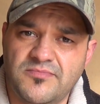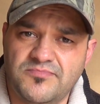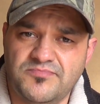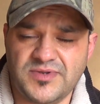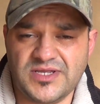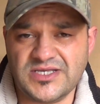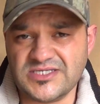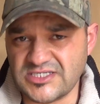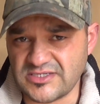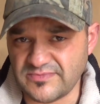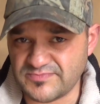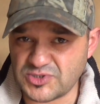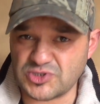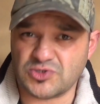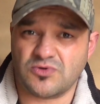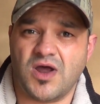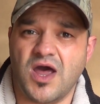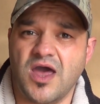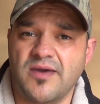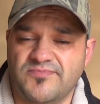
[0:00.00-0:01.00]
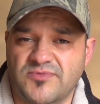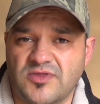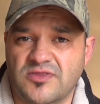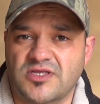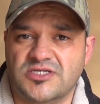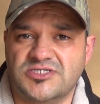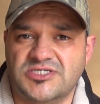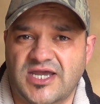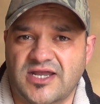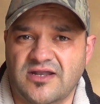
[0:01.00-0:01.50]
Please subscribe to
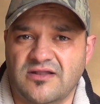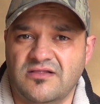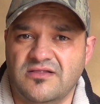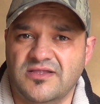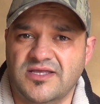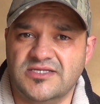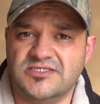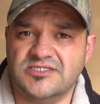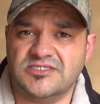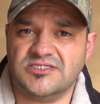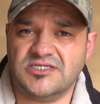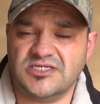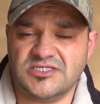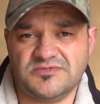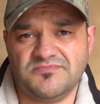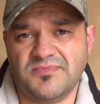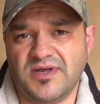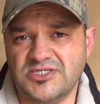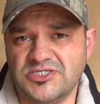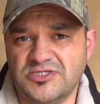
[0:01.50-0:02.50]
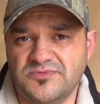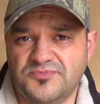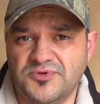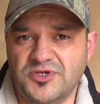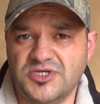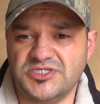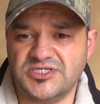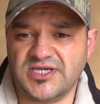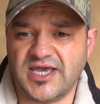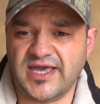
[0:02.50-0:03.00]
the channel. It's much
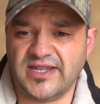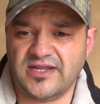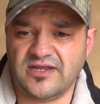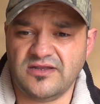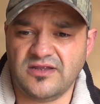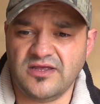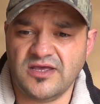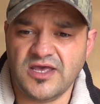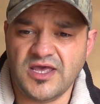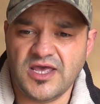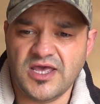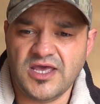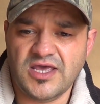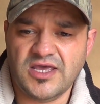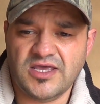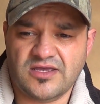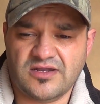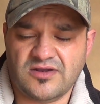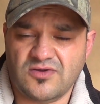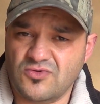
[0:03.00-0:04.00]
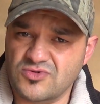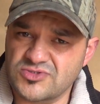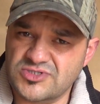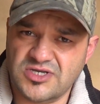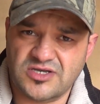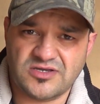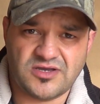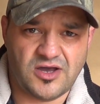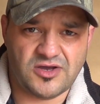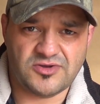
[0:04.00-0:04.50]
appreciated.
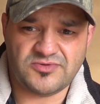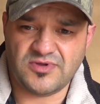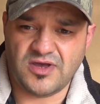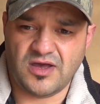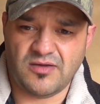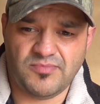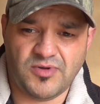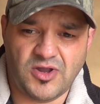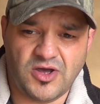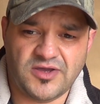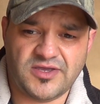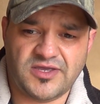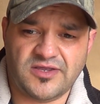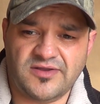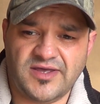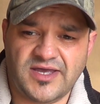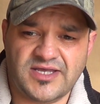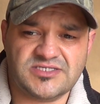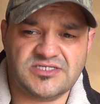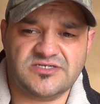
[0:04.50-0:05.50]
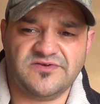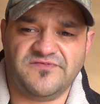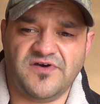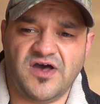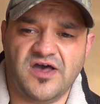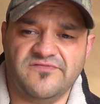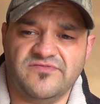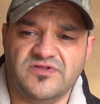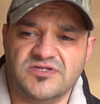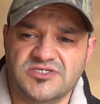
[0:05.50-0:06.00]
Also go to our blog. It's
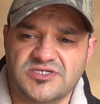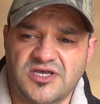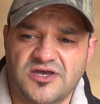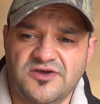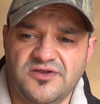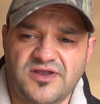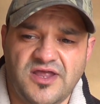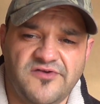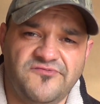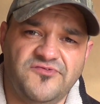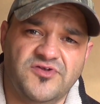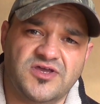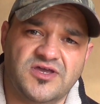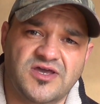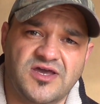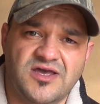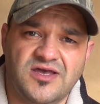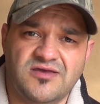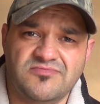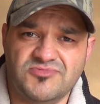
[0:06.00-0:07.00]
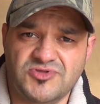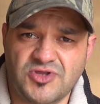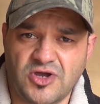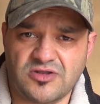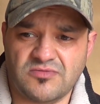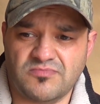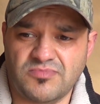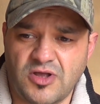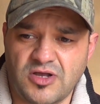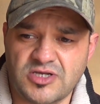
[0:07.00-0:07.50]

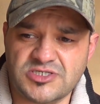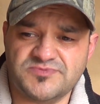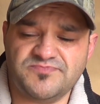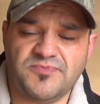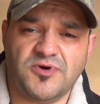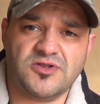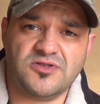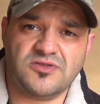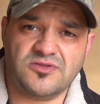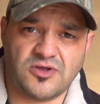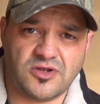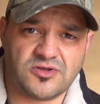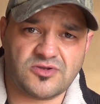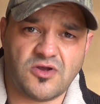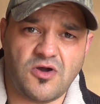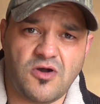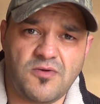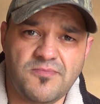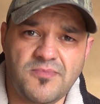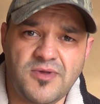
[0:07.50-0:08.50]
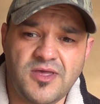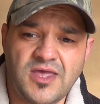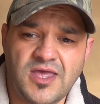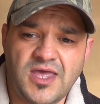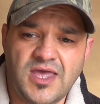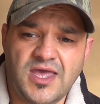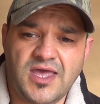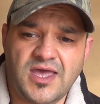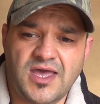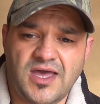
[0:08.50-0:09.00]
survivalzoneafrica.blogspot.com.
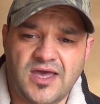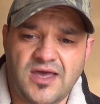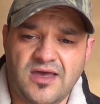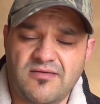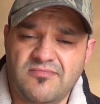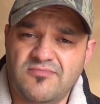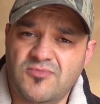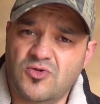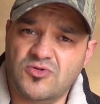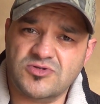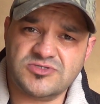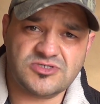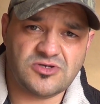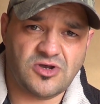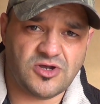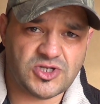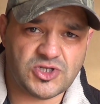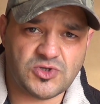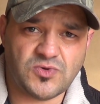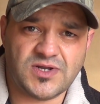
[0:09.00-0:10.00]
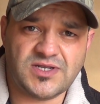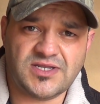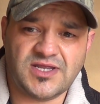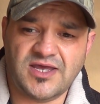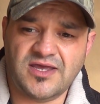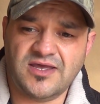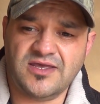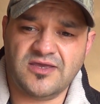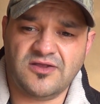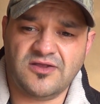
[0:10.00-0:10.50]
Also on Twitter,